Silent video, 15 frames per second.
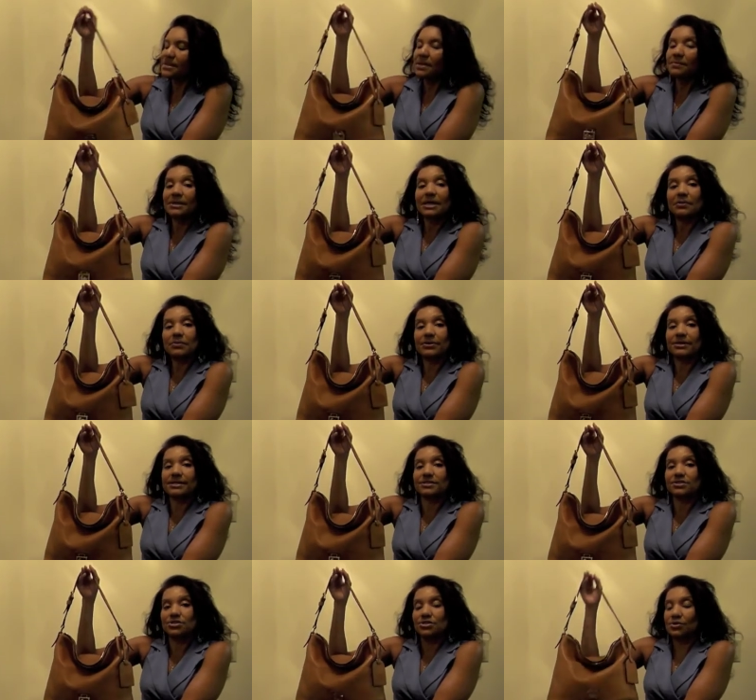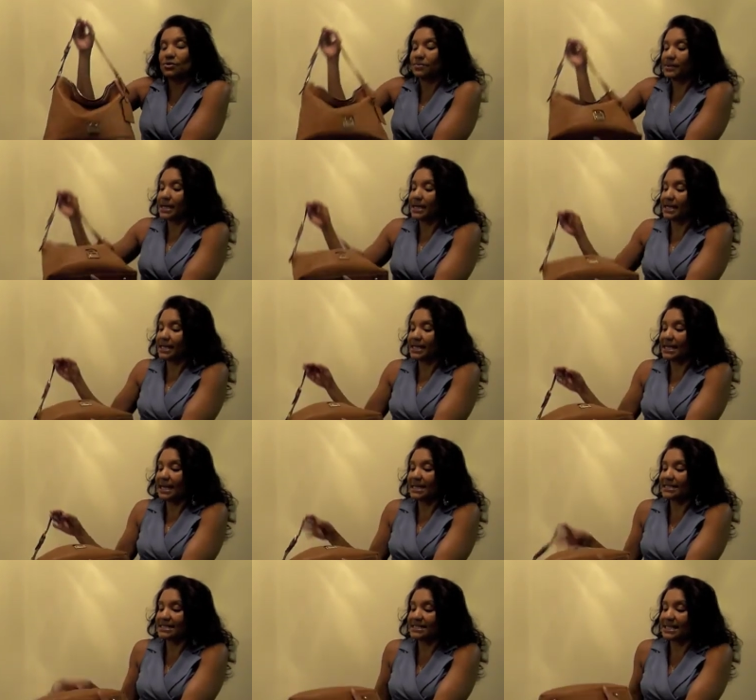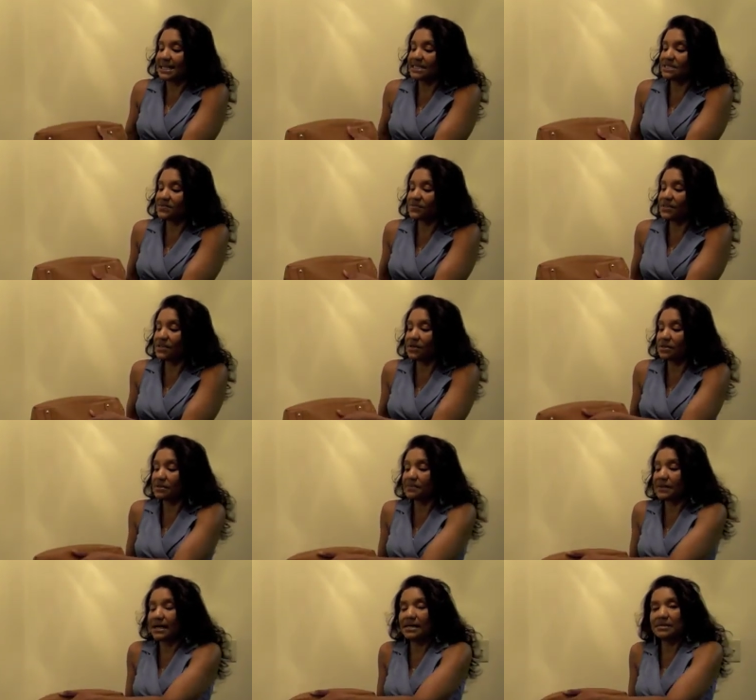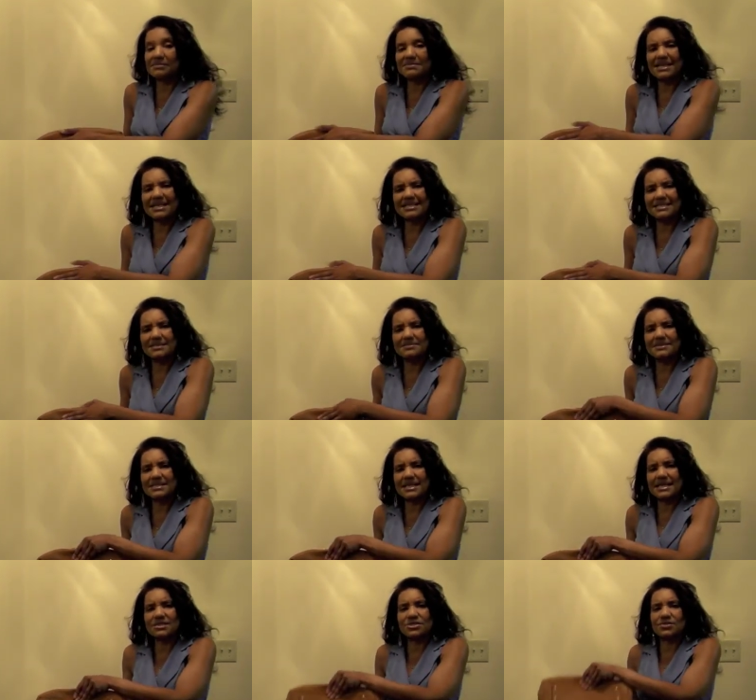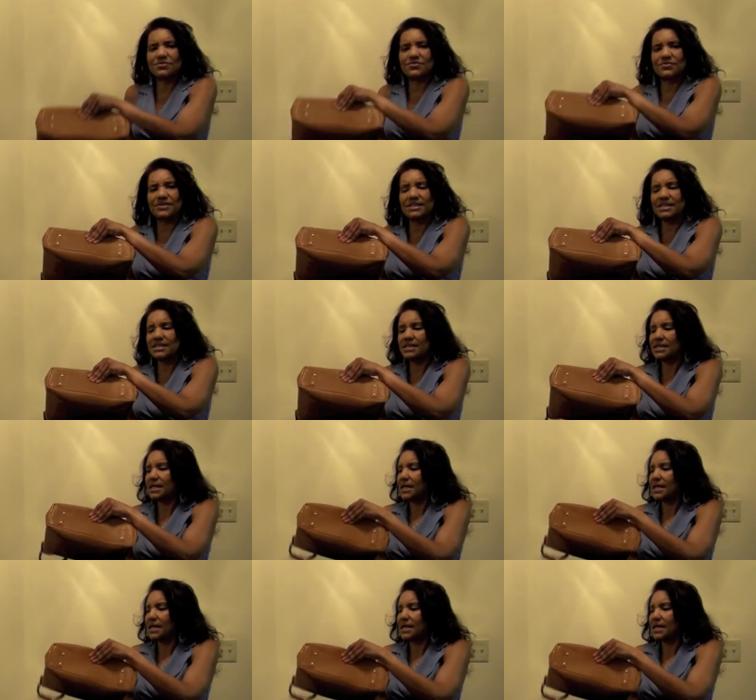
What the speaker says: But I wear it as a shoulder bag, and it has nice feet on the bottom, nice substantial feet,